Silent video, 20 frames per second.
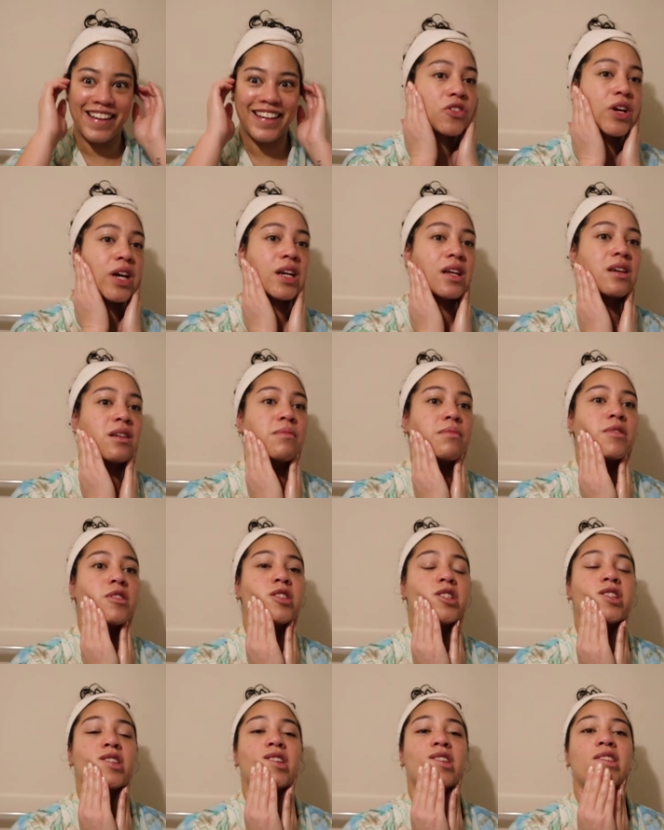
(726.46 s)
try to keep my
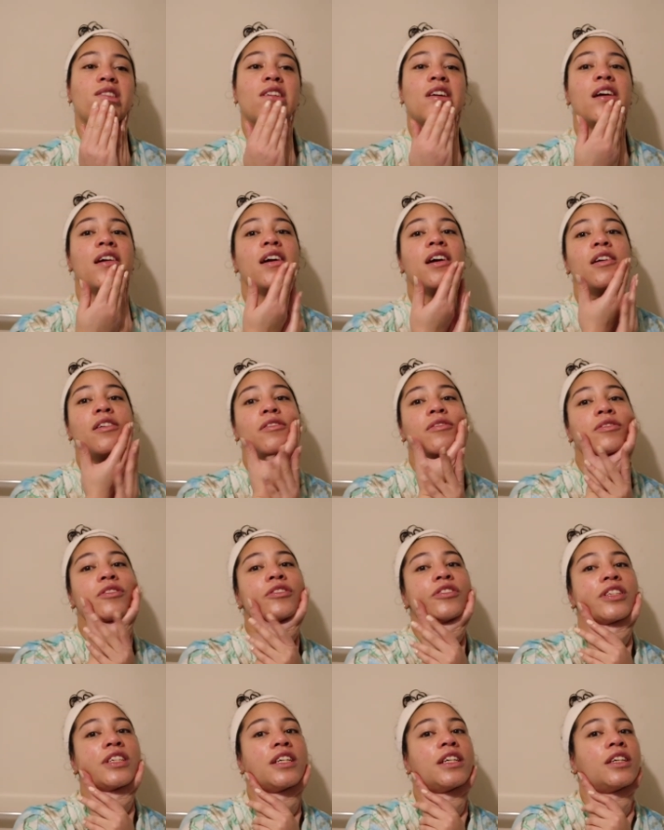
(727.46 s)
skincare
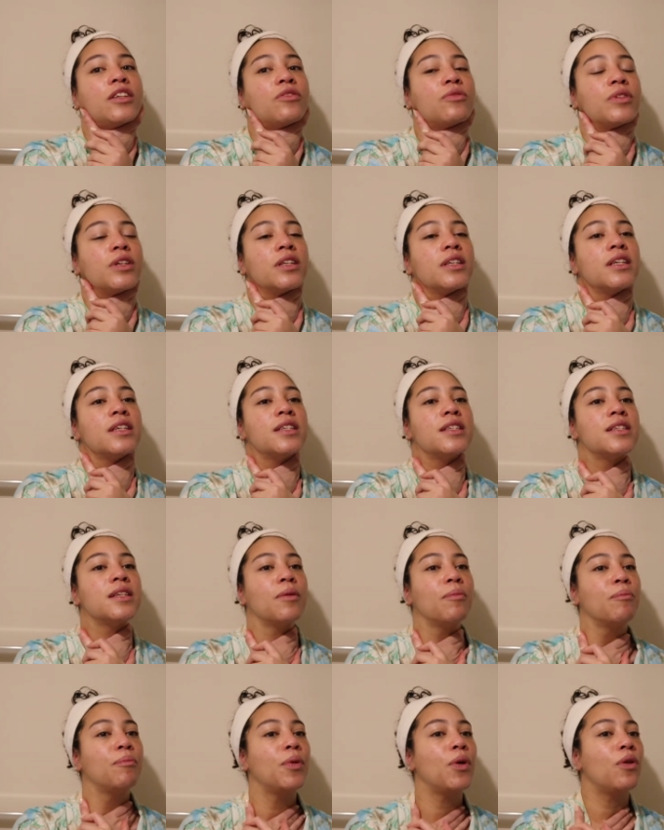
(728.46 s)
routine really
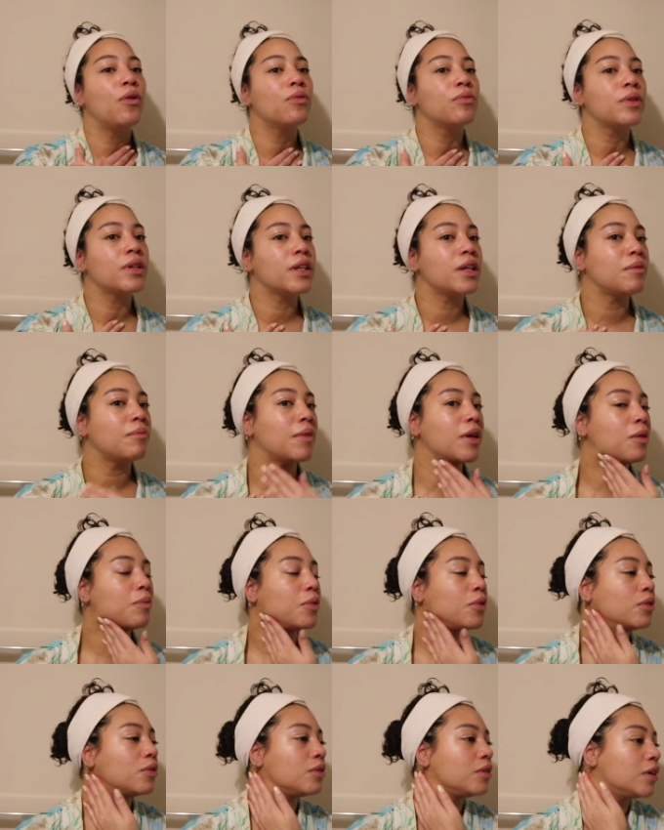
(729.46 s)
simple, really
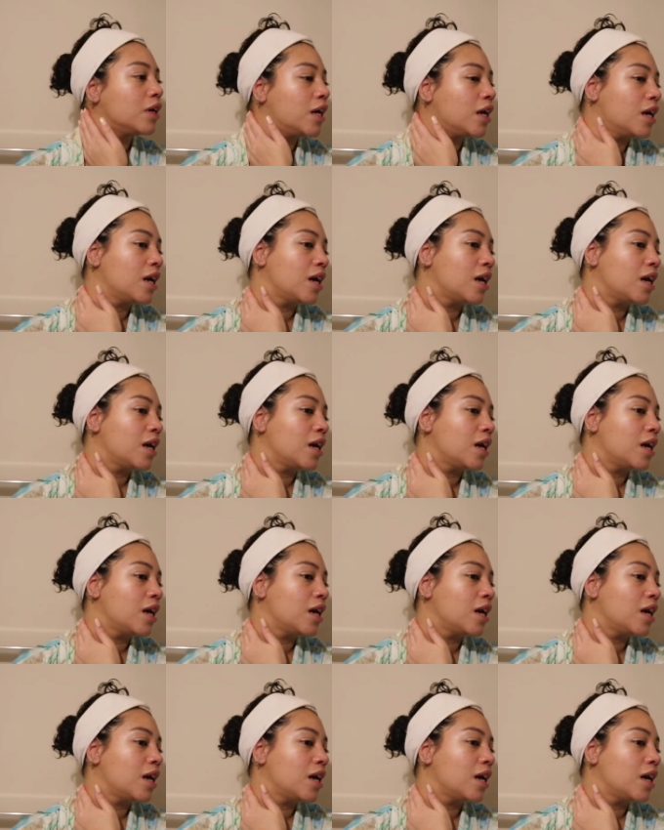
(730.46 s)
minimal. I